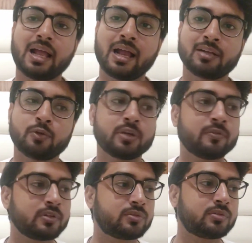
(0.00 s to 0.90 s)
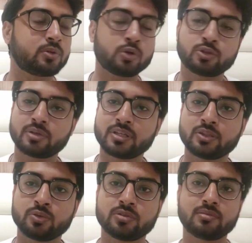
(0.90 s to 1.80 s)
and whatever course you can
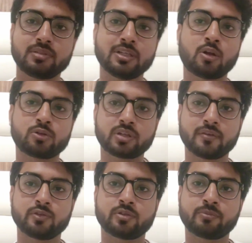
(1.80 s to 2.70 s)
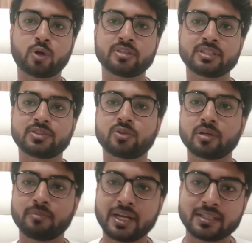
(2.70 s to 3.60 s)
choose, they'll also give you some projects. You
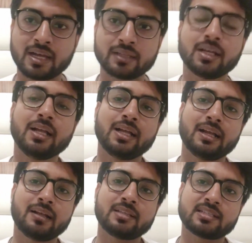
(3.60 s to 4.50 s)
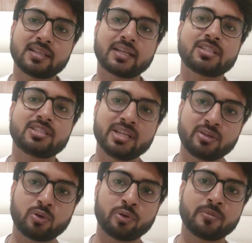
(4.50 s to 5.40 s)
can make that, and that's like a
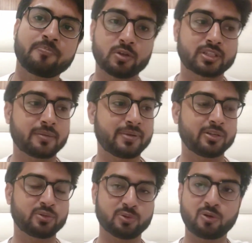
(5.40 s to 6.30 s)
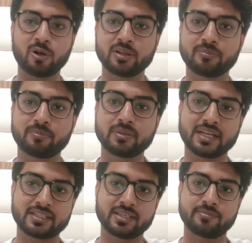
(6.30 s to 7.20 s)
cheat code for skipping through all the
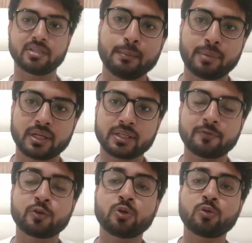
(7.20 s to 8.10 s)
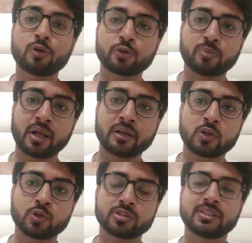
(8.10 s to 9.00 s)
next steps. But if you don't want to buy a
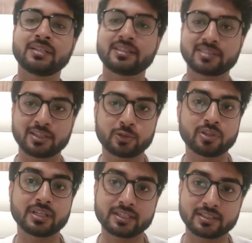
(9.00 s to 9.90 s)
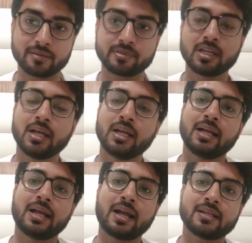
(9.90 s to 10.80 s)
course, then let's get to the next steps.
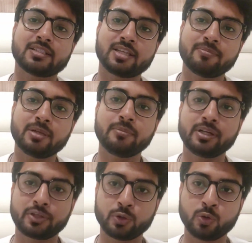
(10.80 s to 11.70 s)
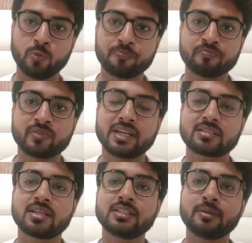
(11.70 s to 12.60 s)
And step number 2
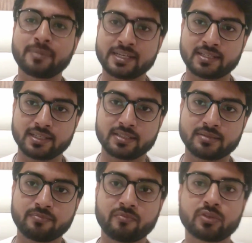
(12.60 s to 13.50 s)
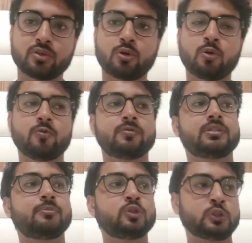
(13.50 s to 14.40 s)
is learn the basics. So
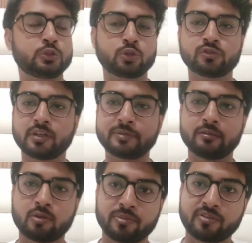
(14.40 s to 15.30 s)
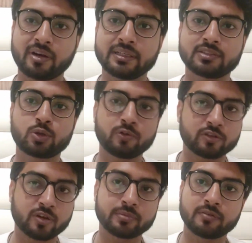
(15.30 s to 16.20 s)
suppose you chose web development, right? Let's go
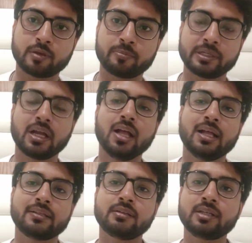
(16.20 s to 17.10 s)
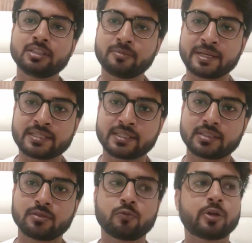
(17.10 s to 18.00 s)
with web development. Then learn the
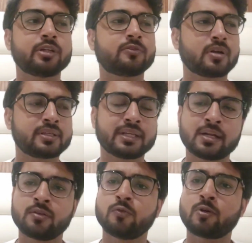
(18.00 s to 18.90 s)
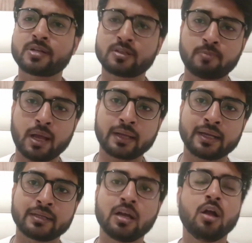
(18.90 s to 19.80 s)
basics. What is front end? What is back
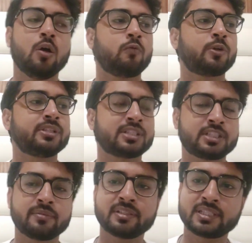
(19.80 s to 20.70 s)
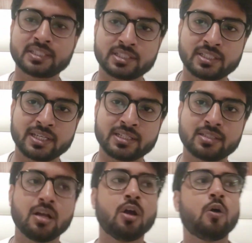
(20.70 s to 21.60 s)
end? What is HTML, CSS,
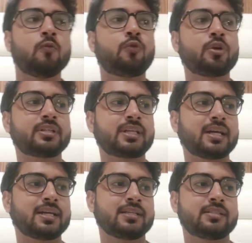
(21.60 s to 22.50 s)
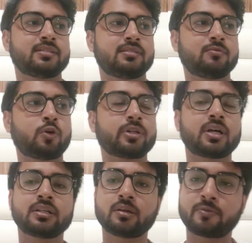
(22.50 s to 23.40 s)
JS? What
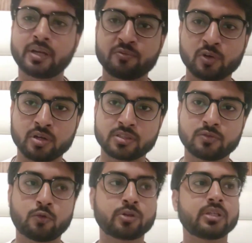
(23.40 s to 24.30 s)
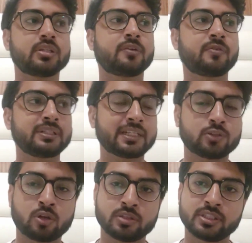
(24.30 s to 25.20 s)
are the frameworks? What are the different
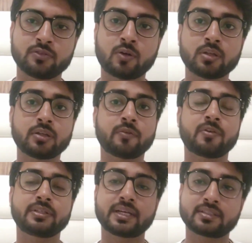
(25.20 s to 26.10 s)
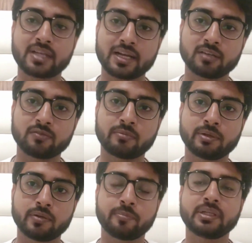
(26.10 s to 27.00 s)
technologies? What are the different tech stack in web
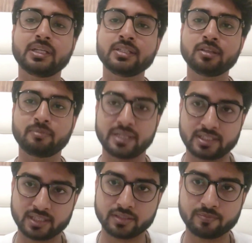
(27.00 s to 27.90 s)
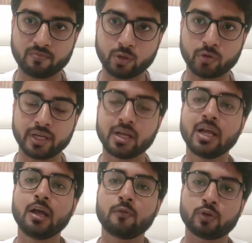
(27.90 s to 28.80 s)
development? Learn the basics. Okay.
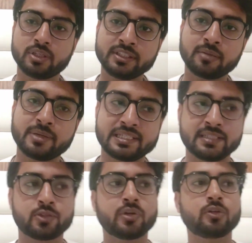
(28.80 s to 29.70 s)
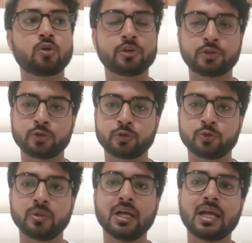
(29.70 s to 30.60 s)
For learning the basics, you can go on
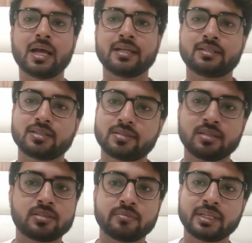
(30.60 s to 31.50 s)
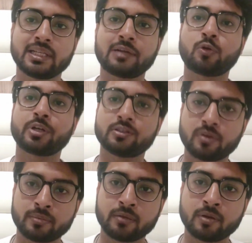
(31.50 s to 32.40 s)
YouTube and just search something like what is
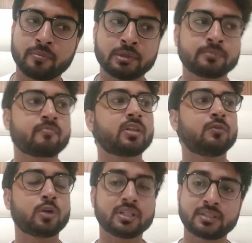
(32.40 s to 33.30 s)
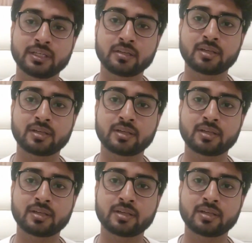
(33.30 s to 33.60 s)
web development? What is data